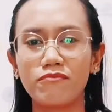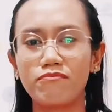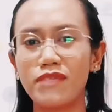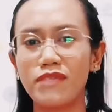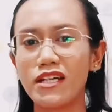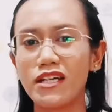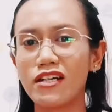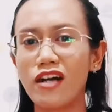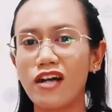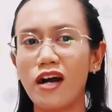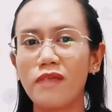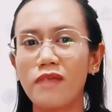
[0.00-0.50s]

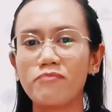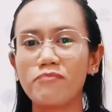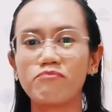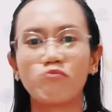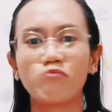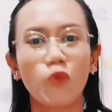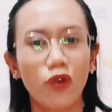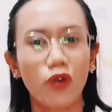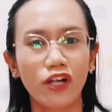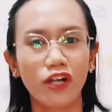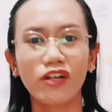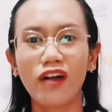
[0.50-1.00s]
become
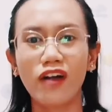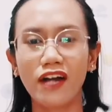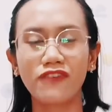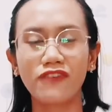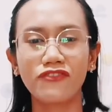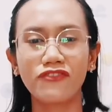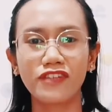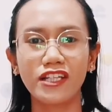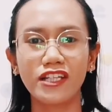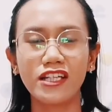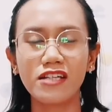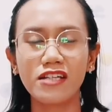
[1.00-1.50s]
more
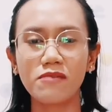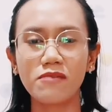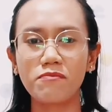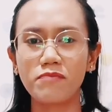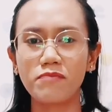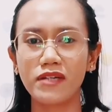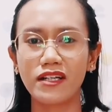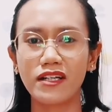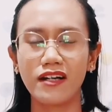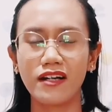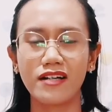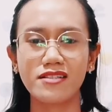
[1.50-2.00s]
confident
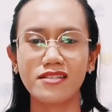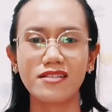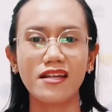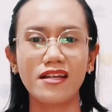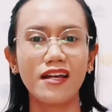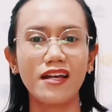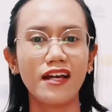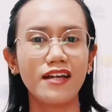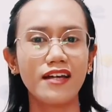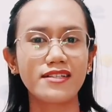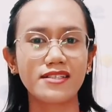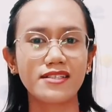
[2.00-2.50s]
because
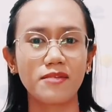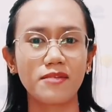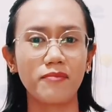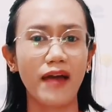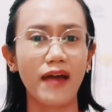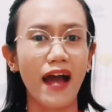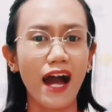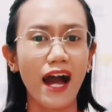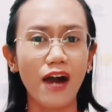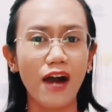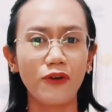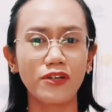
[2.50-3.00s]

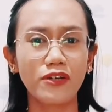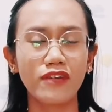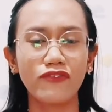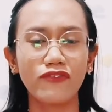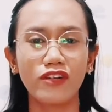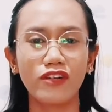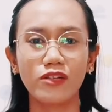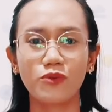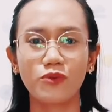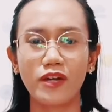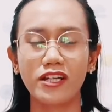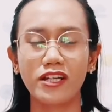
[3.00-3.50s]
somehow you've
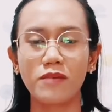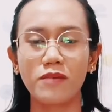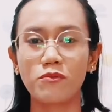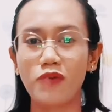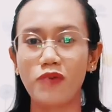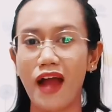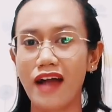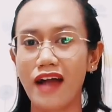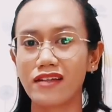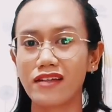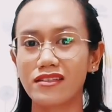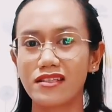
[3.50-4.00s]
already
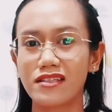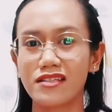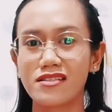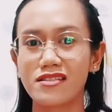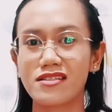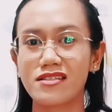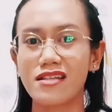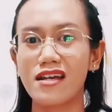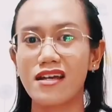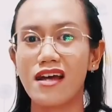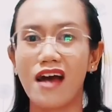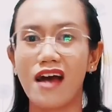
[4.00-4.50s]

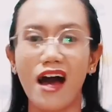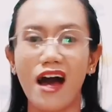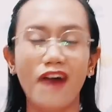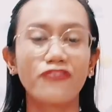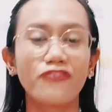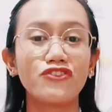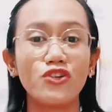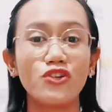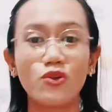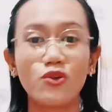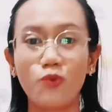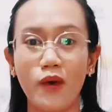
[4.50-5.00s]
practiced a
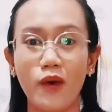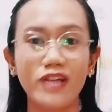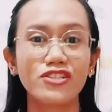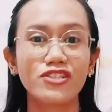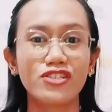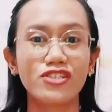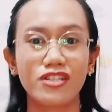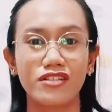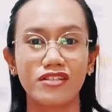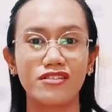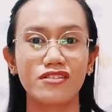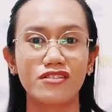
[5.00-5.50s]
few
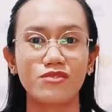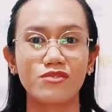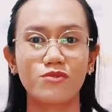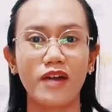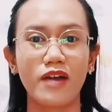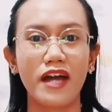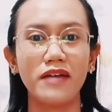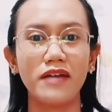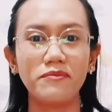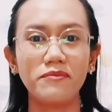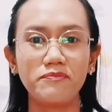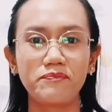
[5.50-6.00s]
questions,
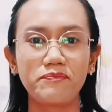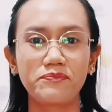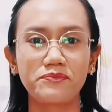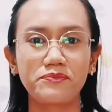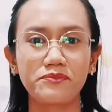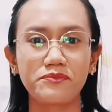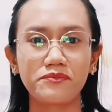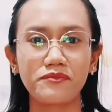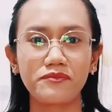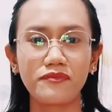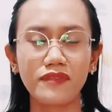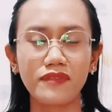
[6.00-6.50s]
right?
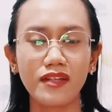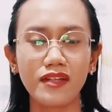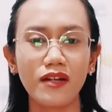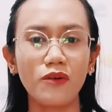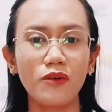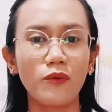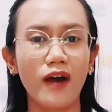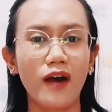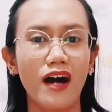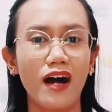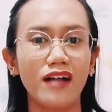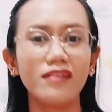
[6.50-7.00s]

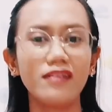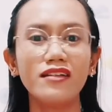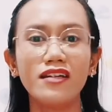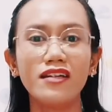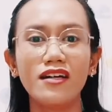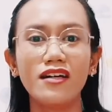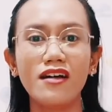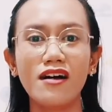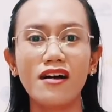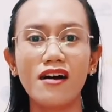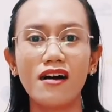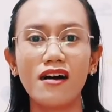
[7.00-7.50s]
Well,
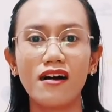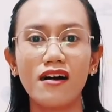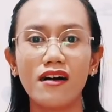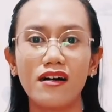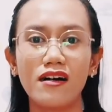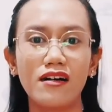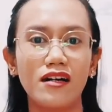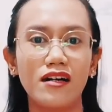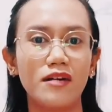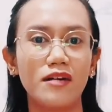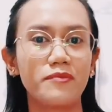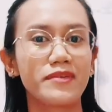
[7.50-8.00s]

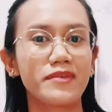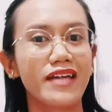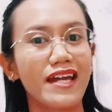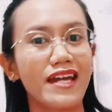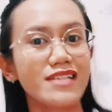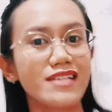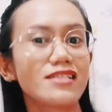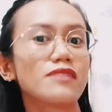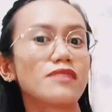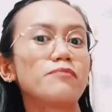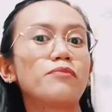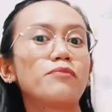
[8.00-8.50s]

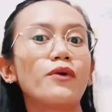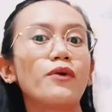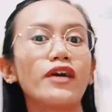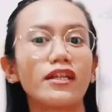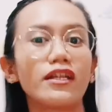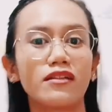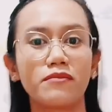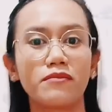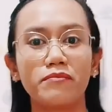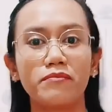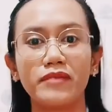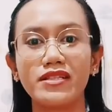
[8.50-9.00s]
case in
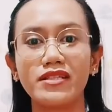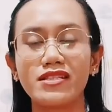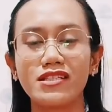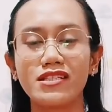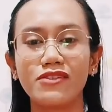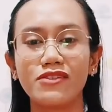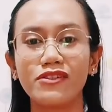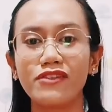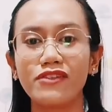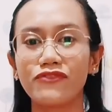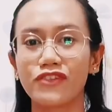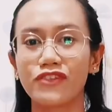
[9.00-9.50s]
point, Miss
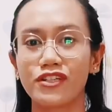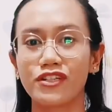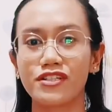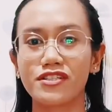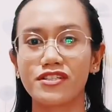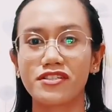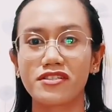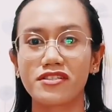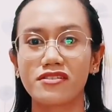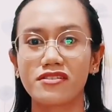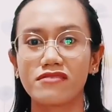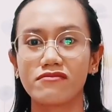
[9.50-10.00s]

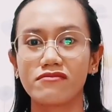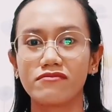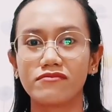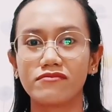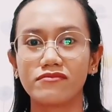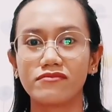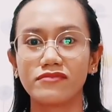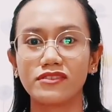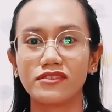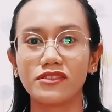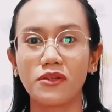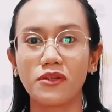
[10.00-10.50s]
Universe.
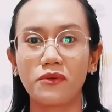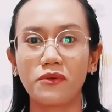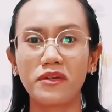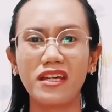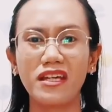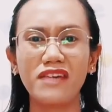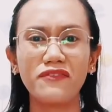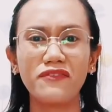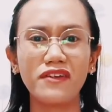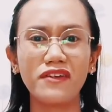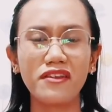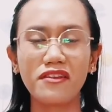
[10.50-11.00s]
So
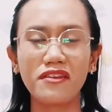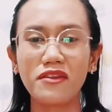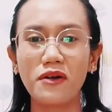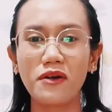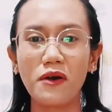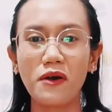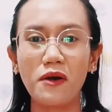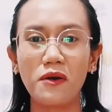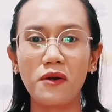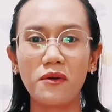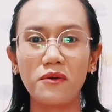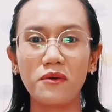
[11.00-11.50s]
even
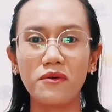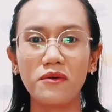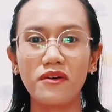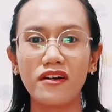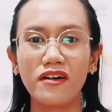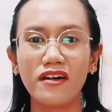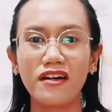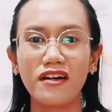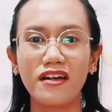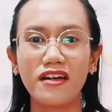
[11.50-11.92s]
though